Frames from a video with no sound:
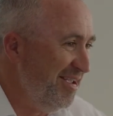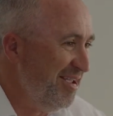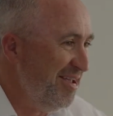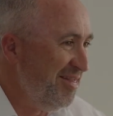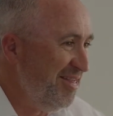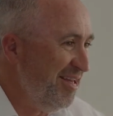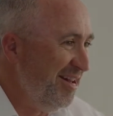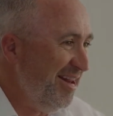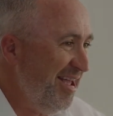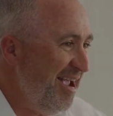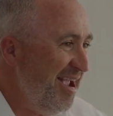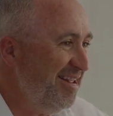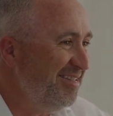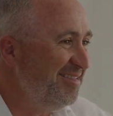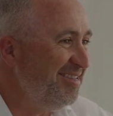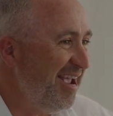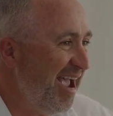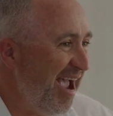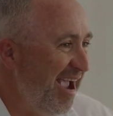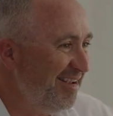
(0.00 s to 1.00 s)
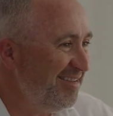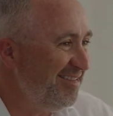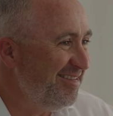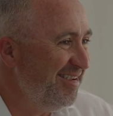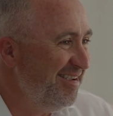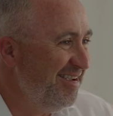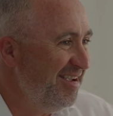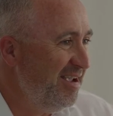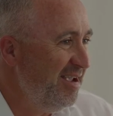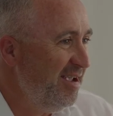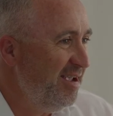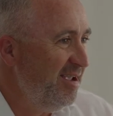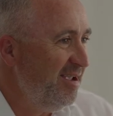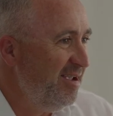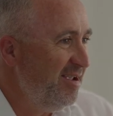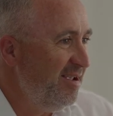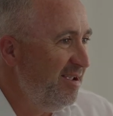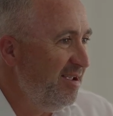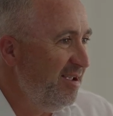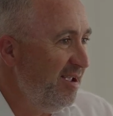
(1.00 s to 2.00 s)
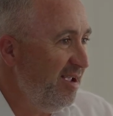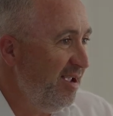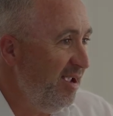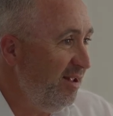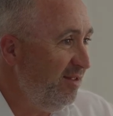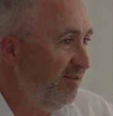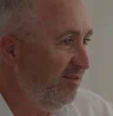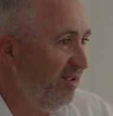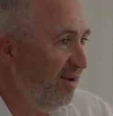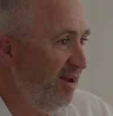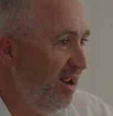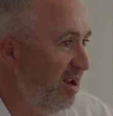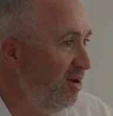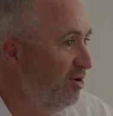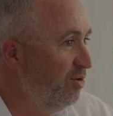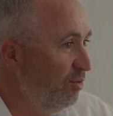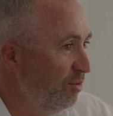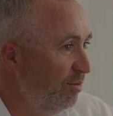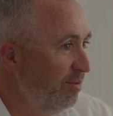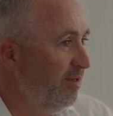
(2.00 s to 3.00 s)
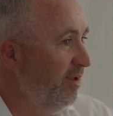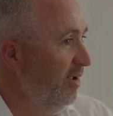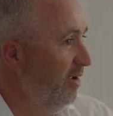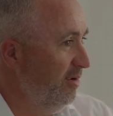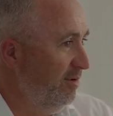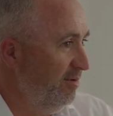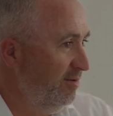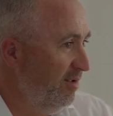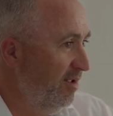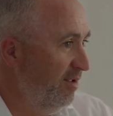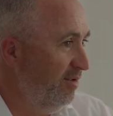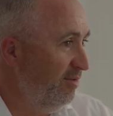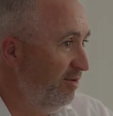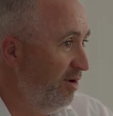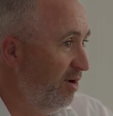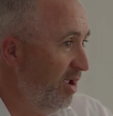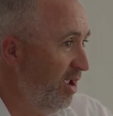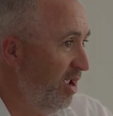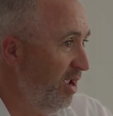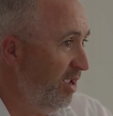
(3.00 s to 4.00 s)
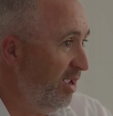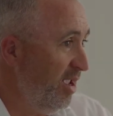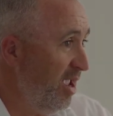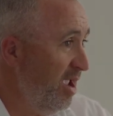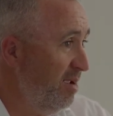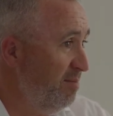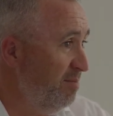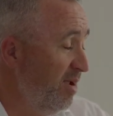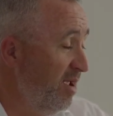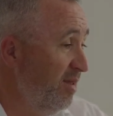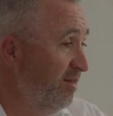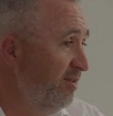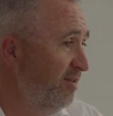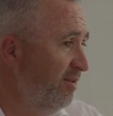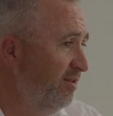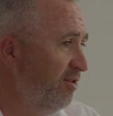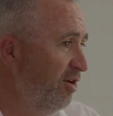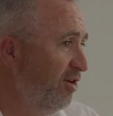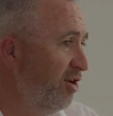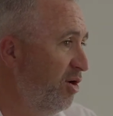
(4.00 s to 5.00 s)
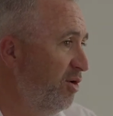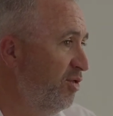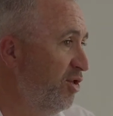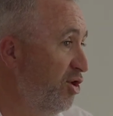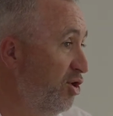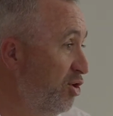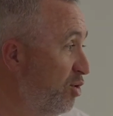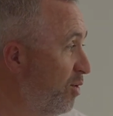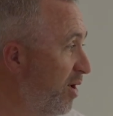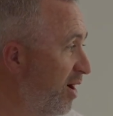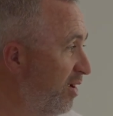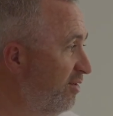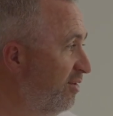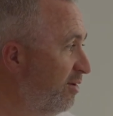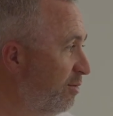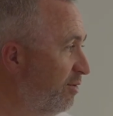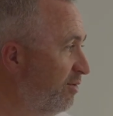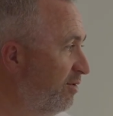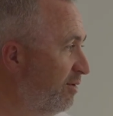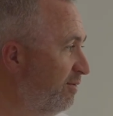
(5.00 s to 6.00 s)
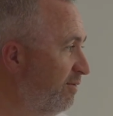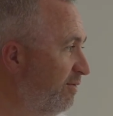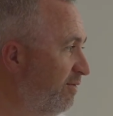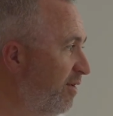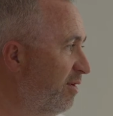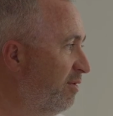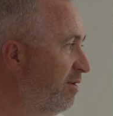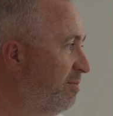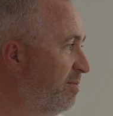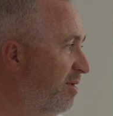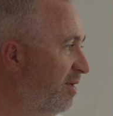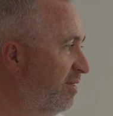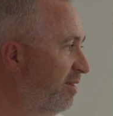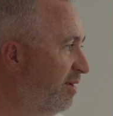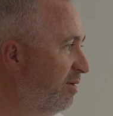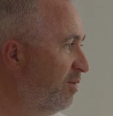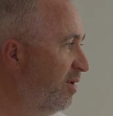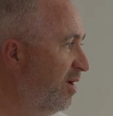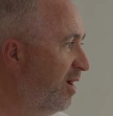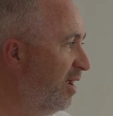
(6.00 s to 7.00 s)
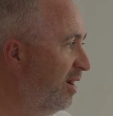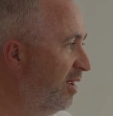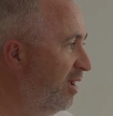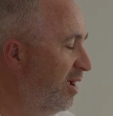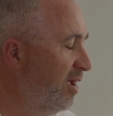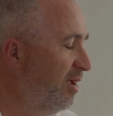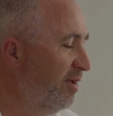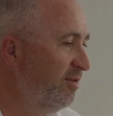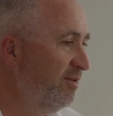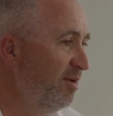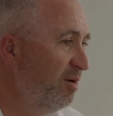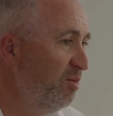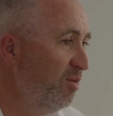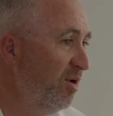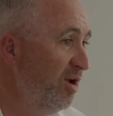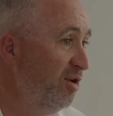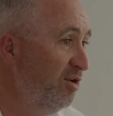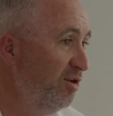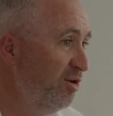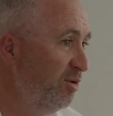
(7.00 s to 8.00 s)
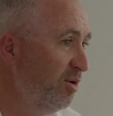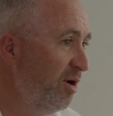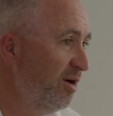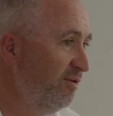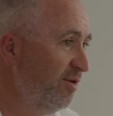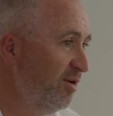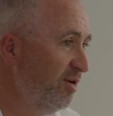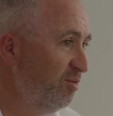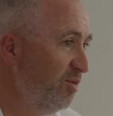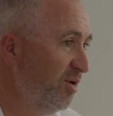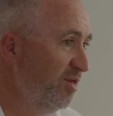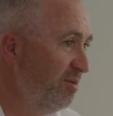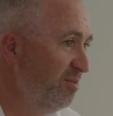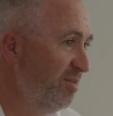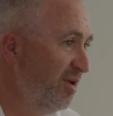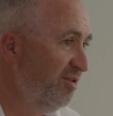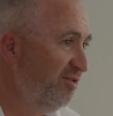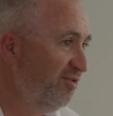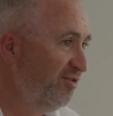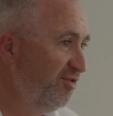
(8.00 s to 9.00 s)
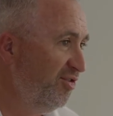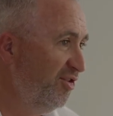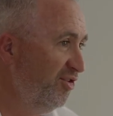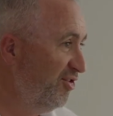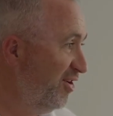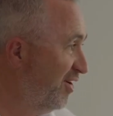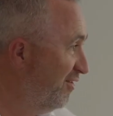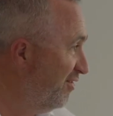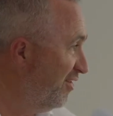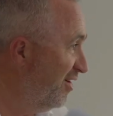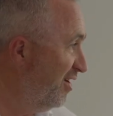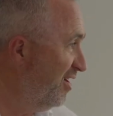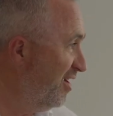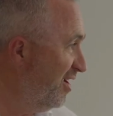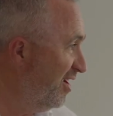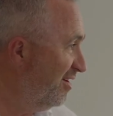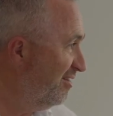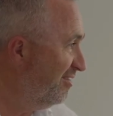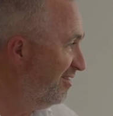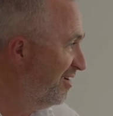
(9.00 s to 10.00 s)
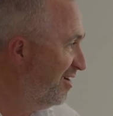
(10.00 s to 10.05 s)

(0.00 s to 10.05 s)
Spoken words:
the land tax, it's an annual thing. And so it can be, and this is, I know in the US, it was a very big thing. We had someone we knew over when the GFC hit